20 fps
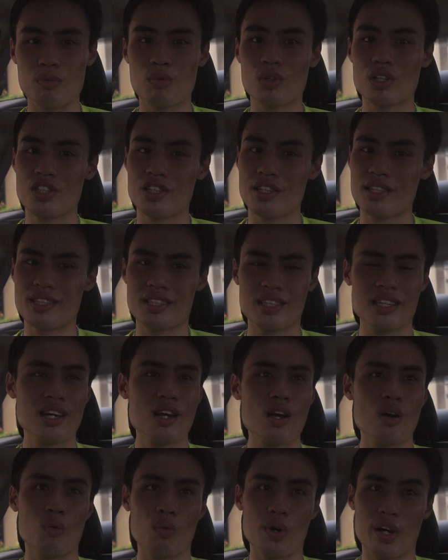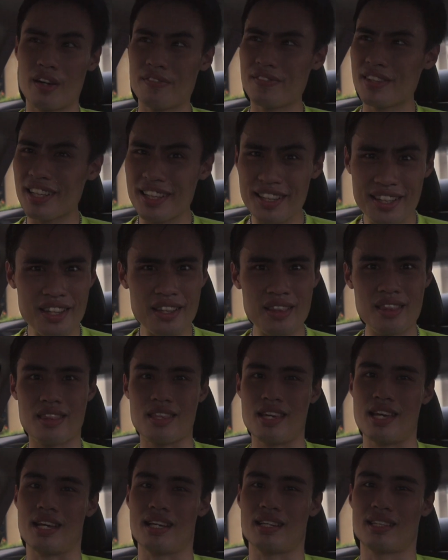which is one of the good
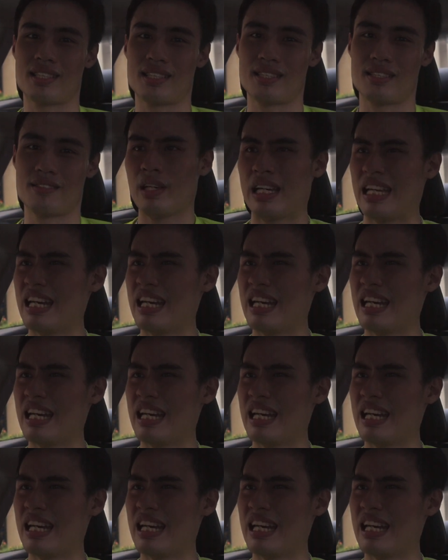things.